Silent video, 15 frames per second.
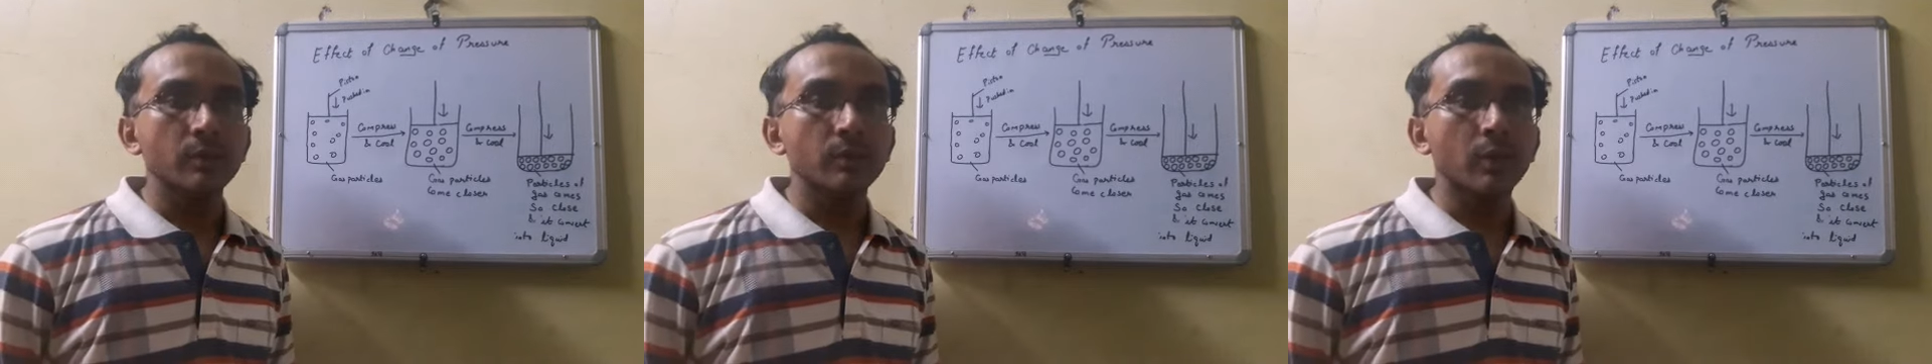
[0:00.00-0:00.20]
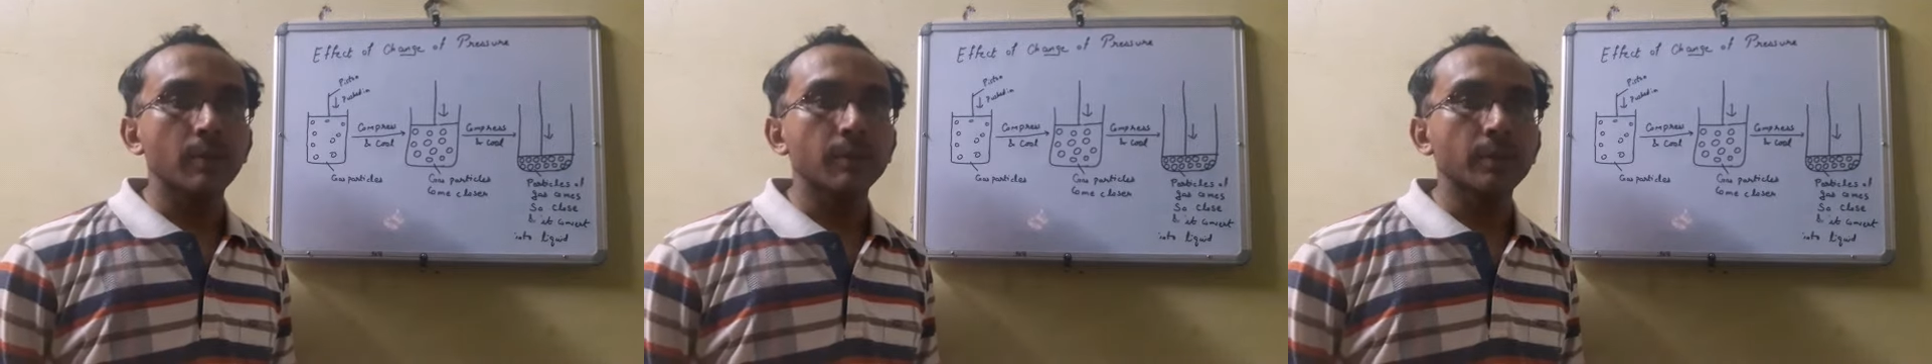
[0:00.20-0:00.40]

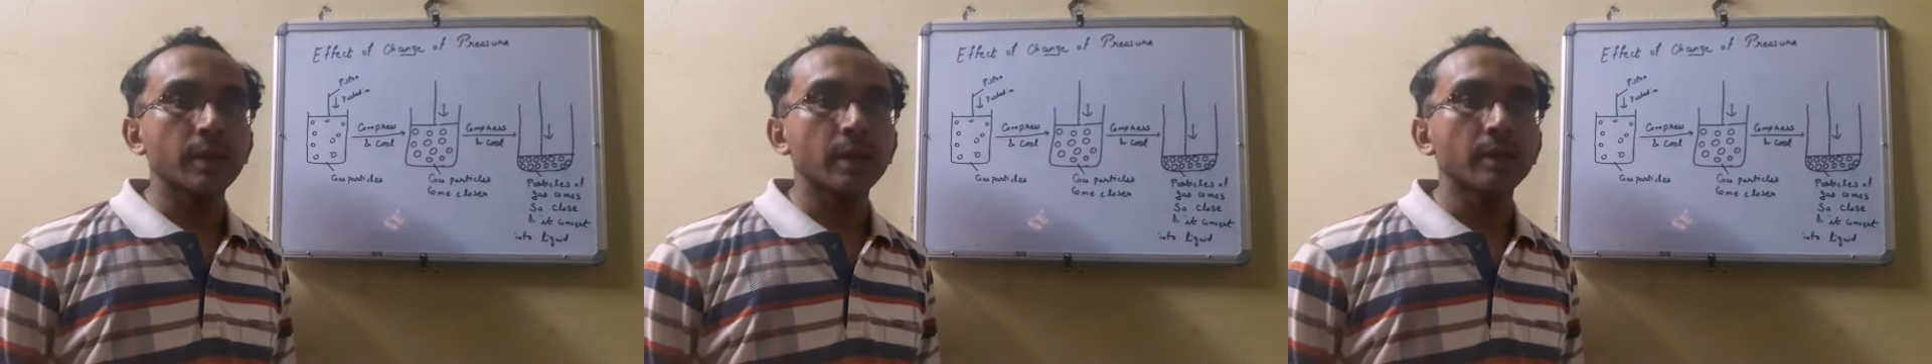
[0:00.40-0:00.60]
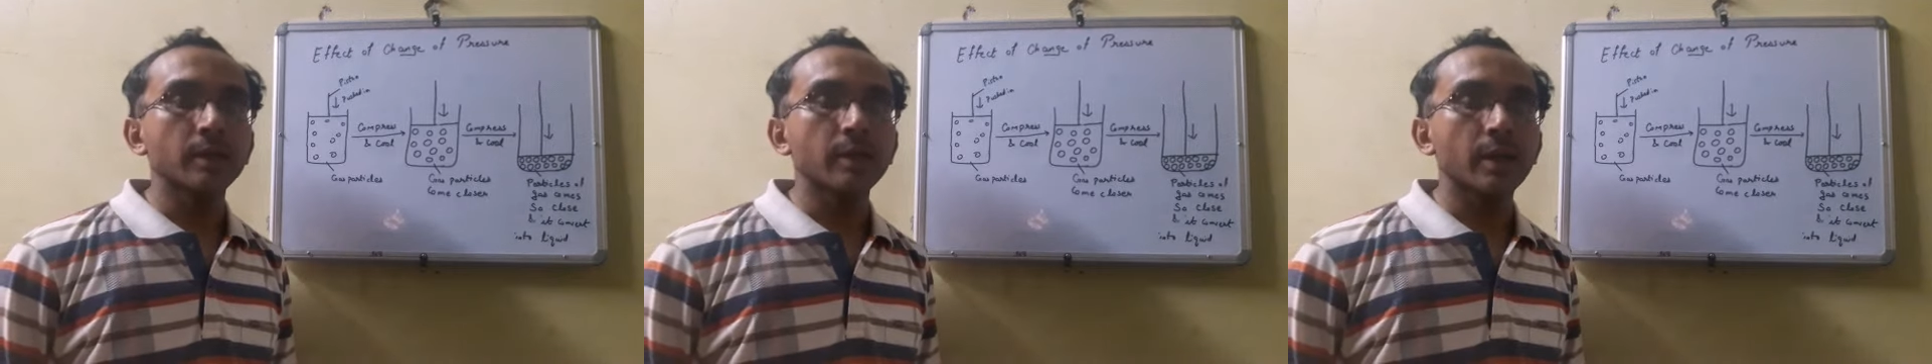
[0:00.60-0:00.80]
we
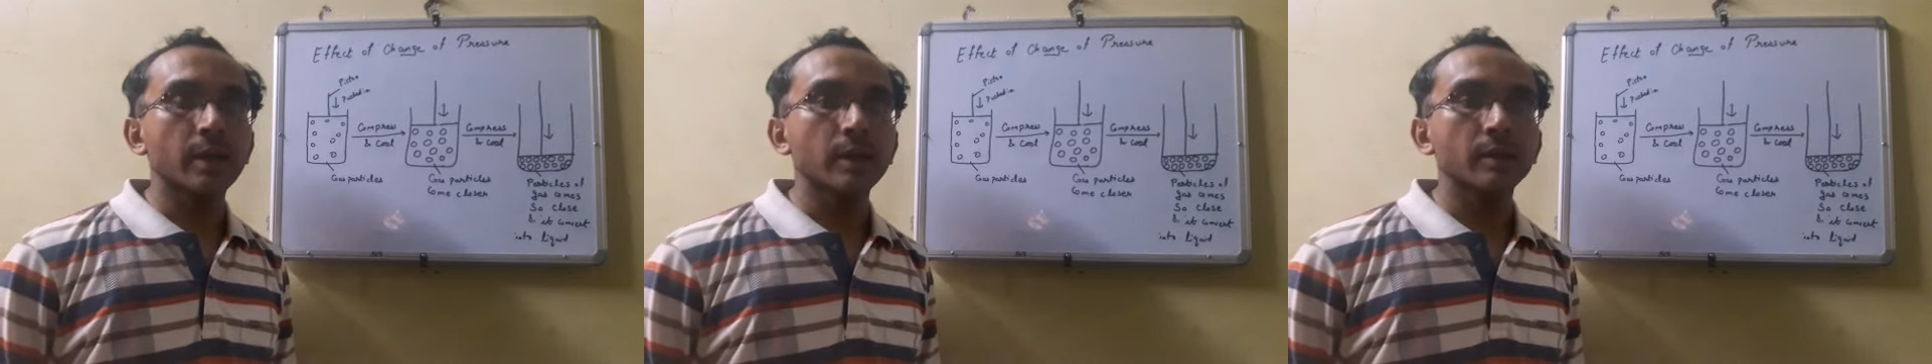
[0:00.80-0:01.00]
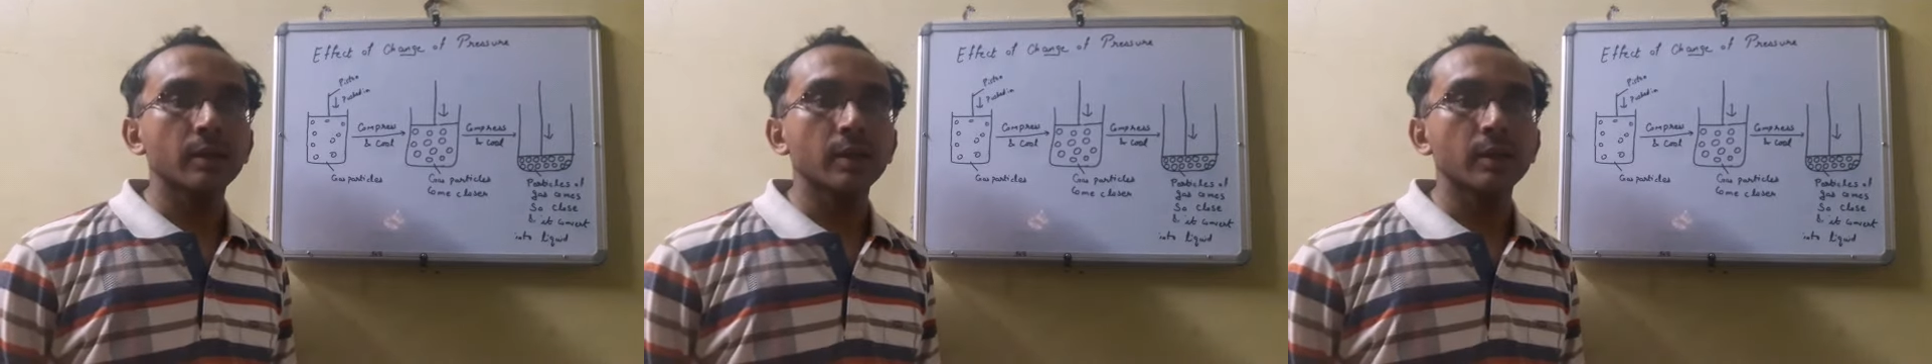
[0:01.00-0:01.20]
obtain
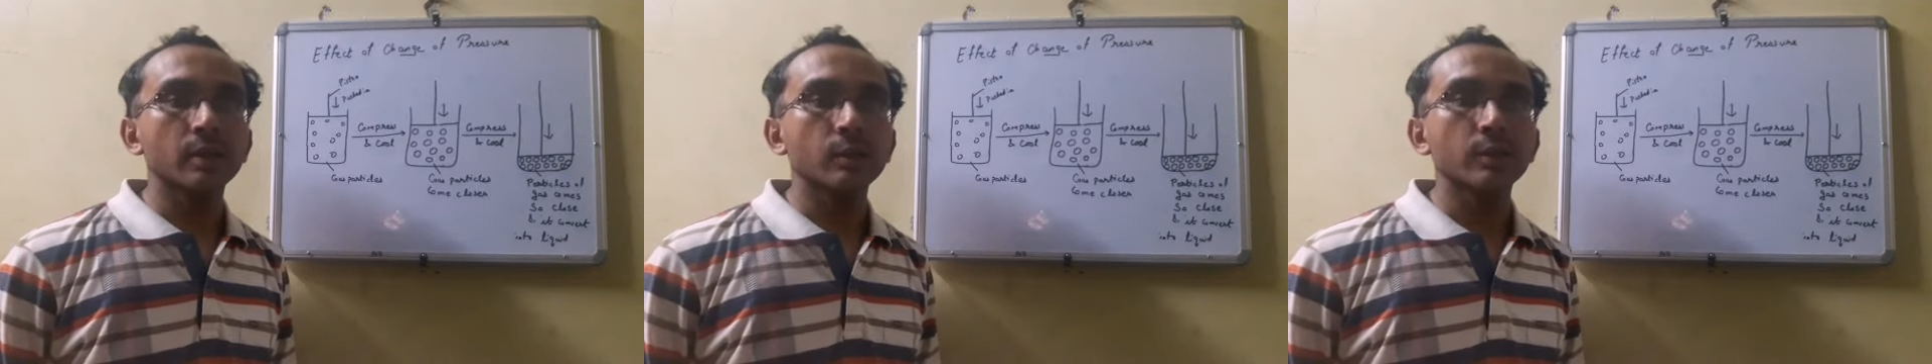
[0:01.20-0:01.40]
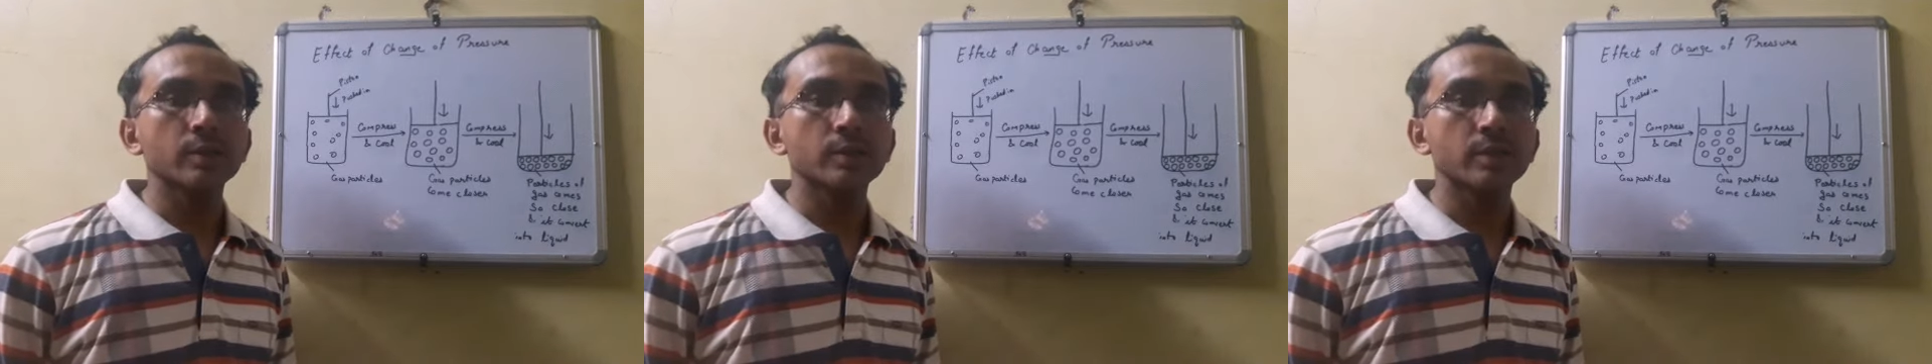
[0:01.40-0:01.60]
that the liquid